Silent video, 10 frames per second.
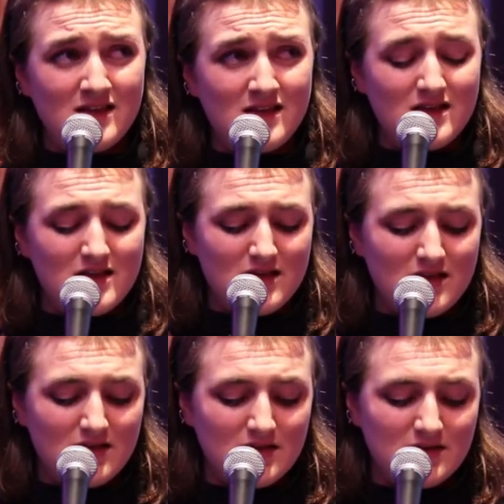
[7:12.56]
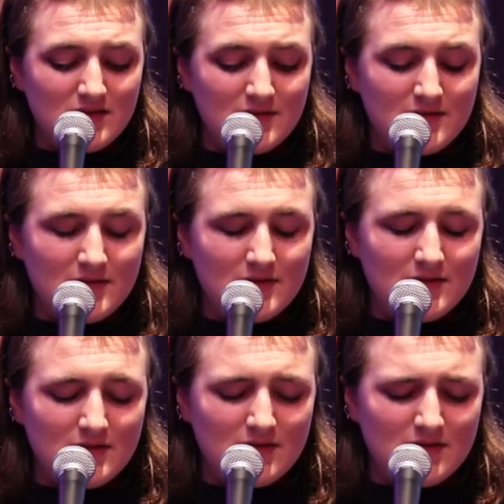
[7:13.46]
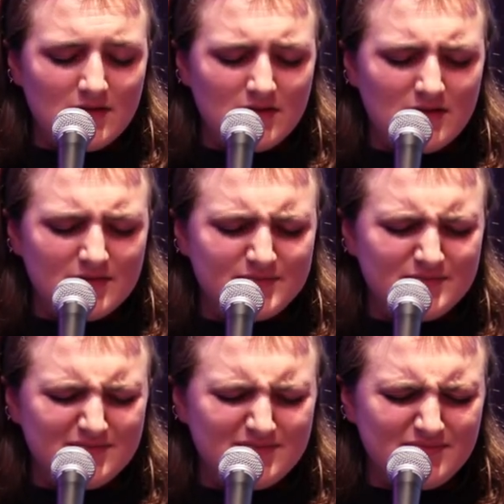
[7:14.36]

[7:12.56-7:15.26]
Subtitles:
(no one is talking)